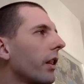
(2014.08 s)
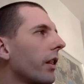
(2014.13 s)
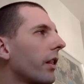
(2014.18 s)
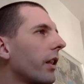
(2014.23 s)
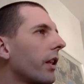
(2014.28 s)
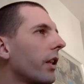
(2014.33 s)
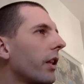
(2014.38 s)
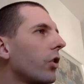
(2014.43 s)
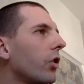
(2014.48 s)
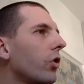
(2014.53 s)

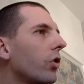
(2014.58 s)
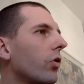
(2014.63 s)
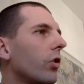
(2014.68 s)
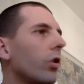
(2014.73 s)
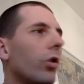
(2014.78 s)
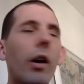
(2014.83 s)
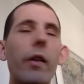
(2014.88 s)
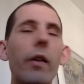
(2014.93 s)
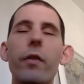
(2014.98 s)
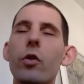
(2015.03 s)

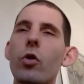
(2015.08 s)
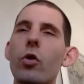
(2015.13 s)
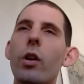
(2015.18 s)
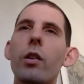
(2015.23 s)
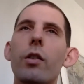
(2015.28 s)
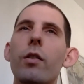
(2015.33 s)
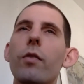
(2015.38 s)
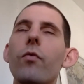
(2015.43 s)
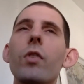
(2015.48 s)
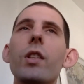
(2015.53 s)
you have to try
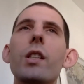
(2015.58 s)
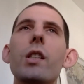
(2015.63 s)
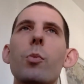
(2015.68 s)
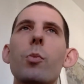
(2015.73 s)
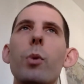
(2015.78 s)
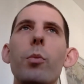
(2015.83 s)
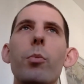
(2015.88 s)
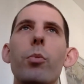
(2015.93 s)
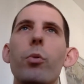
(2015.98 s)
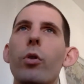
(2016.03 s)
and convince
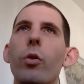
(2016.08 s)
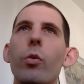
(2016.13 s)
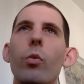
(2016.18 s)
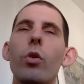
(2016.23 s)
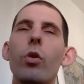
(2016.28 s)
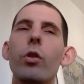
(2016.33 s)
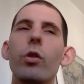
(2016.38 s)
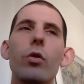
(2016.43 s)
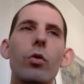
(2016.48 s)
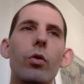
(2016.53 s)
people that
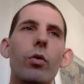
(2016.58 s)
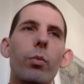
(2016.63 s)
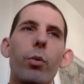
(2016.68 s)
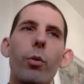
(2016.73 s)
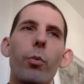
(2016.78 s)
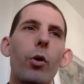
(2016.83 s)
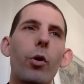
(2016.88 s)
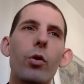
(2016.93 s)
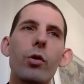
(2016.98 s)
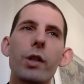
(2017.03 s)
what you're
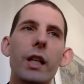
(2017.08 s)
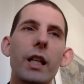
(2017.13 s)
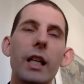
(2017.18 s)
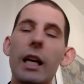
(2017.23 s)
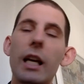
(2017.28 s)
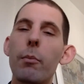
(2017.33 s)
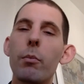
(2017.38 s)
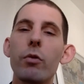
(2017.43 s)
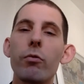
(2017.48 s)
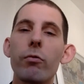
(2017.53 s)
proposing
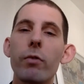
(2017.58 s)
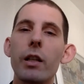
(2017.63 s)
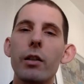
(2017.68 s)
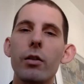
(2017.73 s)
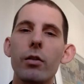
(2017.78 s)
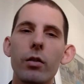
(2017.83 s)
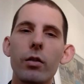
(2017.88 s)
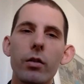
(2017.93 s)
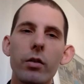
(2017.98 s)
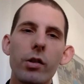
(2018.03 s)
can be
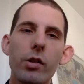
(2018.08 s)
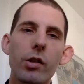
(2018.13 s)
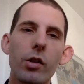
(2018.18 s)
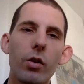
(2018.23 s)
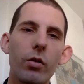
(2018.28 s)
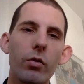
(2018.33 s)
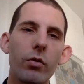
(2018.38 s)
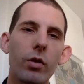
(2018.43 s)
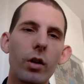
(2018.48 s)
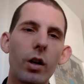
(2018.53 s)
real.
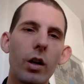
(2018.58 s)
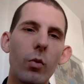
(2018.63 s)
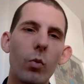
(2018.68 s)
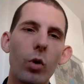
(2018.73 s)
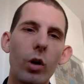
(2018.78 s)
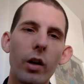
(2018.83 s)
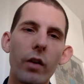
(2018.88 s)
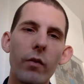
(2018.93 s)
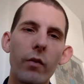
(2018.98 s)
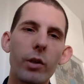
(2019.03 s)
So
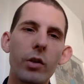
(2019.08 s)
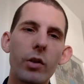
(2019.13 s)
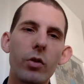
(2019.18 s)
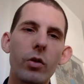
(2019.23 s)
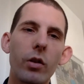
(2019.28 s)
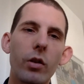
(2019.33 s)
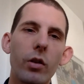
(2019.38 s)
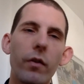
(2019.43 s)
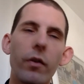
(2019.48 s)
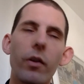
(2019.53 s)
what I've been
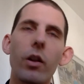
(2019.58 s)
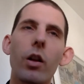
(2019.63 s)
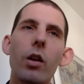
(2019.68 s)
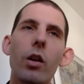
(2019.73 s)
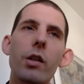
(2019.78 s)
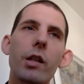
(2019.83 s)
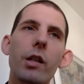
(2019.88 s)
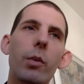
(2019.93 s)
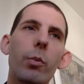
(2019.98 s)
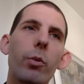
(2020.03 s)
doing for the
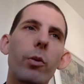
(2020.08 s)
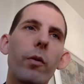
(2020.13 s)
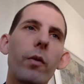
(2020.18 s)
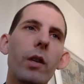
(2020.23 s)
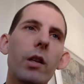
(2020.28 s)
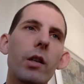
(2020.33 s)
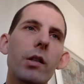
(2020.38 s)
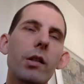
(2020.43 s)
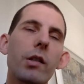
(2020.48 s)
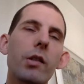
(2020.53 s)
last couple of
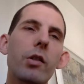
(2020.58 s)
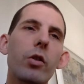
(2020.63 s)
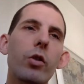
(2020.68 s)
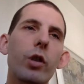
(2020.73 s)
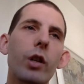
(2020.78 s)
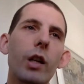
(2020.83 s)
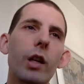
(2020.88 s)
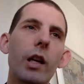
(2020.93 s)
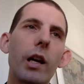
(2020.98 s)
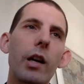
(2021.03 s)
years is
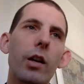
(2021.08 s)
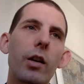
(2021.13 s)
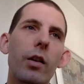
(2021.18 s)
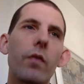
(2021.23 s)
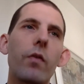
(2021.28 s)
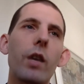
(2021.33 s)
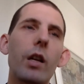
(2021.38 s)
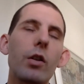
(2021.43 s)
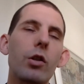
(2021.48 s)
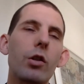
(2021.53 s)
looking at
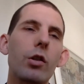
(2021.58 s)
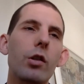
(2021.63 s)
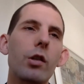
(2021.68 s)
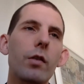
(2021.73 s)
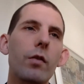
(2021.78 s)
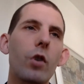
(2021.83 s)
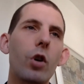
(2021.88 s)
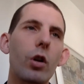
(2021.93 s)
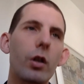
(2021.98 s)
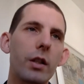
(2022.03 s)
conventions
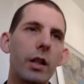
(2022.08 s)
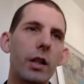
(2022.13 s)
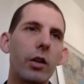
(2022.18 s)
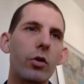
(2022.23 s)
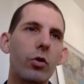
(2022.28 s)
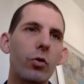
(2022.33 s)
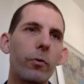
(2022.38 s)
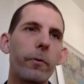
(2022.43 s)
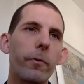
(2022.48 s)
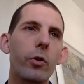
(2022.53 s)
of
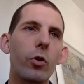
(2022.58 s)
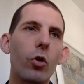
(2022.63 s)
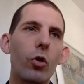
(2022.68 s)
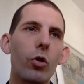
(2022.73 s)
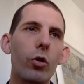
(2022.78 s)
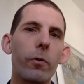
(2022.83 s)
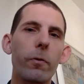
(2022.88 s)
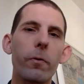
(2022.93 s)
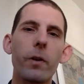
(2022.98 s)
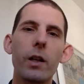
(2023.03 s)
architectural
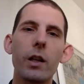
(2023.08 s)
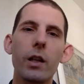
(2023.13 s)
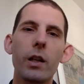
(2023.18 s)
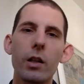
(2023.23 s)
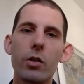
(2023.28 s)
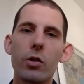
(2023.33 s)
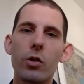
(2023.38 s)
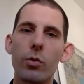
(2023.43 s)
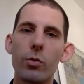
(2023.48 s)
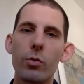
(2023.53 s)
photography in
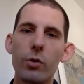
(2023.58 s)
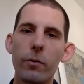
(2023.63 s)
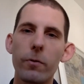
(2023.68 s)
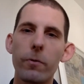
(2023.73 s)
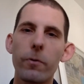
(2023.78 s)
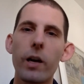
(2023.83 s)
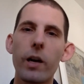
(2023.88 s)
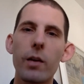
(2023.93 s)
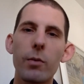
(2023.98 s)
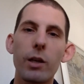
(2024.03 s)
terms of
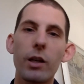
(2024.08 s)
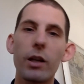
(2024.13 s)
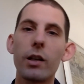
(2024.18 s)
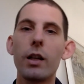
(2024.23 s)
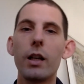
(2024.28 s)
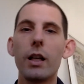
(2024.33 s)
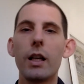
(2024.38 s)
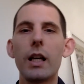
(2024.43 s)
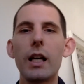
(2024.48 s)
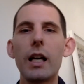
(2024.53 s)
framing,
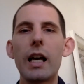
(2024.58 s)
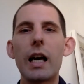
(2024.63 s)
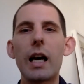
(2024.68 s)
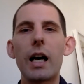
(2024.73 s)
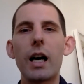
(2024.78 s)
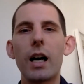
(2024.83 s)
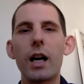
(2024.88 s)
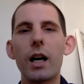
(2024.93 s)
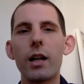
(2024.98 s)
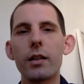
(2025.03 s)

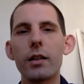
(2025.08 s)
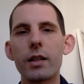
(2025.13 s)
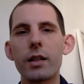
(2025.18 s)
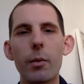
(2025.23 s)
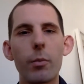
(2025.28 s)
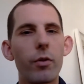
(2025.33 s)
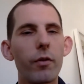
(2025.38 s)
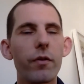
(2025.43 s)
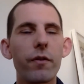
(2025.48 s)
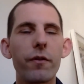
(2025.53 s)

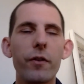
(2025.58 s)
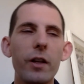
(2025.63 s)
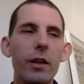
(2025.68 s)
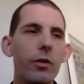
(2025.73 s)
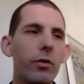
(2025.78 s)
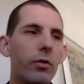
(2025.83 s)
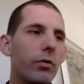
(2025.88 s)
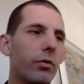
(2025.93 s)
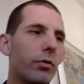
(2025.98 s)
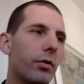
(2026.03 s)
depth of
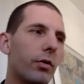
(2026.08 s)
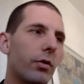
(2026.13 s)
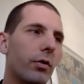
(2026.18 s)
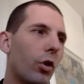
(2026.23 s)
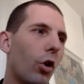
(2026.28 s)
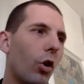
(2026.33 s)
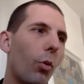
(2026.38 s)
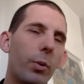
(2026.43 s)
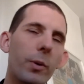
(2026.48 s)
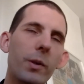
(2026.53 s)
field,
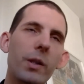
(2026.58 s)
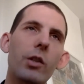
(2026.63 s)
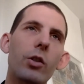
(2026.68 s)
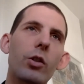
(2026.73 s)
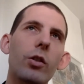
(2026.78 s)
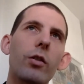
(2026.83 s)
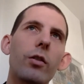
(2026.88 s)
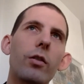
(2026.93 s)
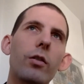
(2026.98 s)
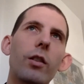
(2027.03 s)

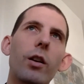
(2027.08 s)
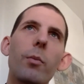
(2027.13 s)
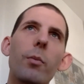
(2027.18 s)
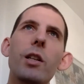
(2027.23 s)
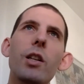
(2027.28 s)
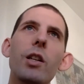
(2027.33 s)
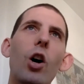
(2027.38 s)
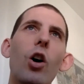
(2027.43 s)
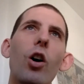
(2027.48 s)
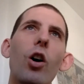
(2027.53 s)
composition. I mean,